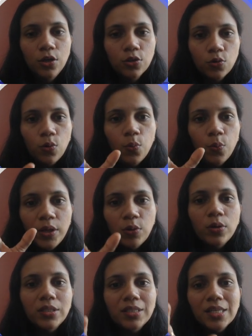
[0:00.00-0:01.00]
So we
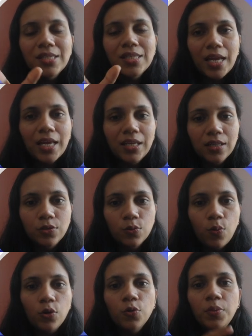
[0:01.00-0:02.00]
know it's a cycle. So
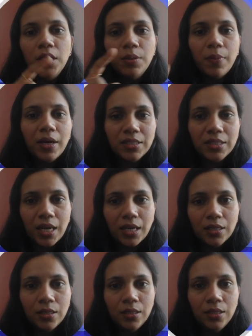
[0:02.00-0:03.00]
what do you mean by a
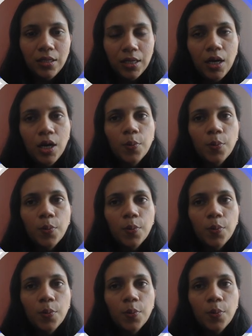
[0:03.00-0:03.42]
cycle?